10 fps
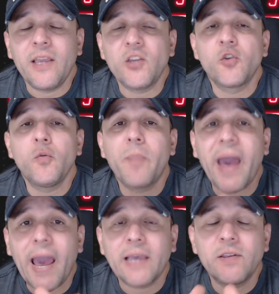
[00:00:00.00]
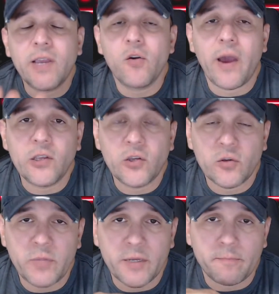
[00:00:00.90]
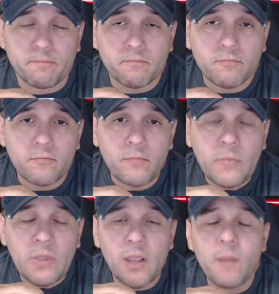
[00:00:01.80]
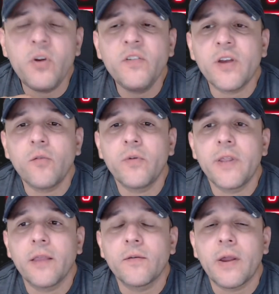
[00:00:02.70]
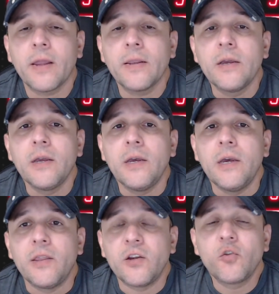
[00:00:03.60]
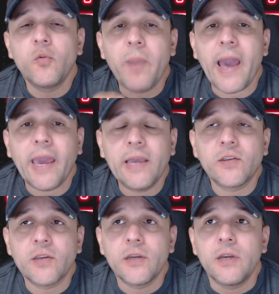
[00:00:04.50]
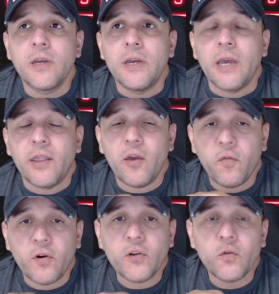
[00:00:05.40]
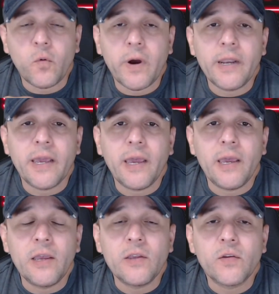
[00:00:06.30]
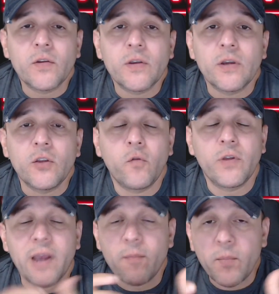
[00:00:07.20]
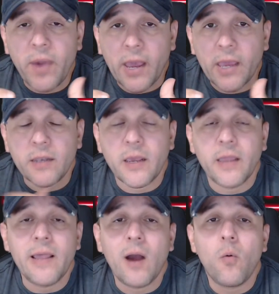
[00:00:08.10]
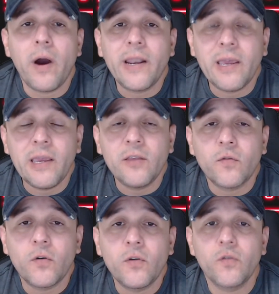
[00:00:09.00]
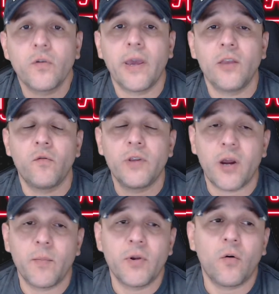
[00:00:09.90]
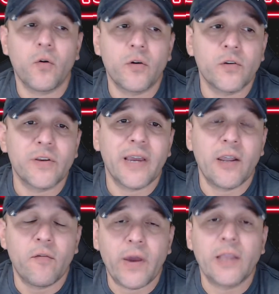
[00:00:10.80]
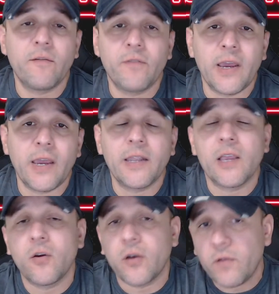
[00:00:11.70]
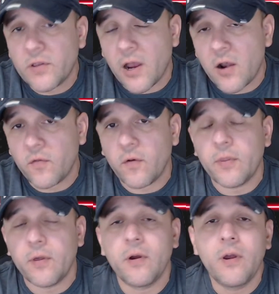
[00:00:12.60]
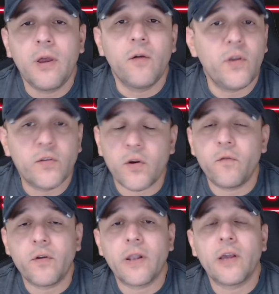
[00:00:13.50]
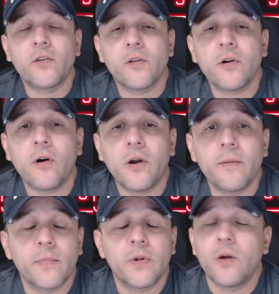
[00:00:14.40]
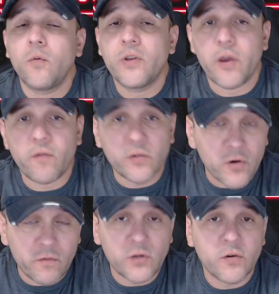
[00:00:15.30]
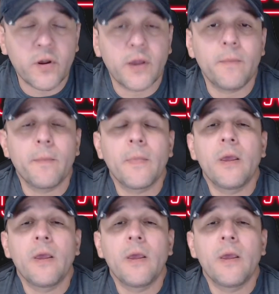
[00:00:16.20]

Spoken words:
it's two packets that you have to submit. I'm gonna start with that tonight. There's two packets. The first one is your retirement packet, and that one is for you to get your retirement orders and effective date that you're gonna retire from the Reserve and the National Guard, whichever service you're in.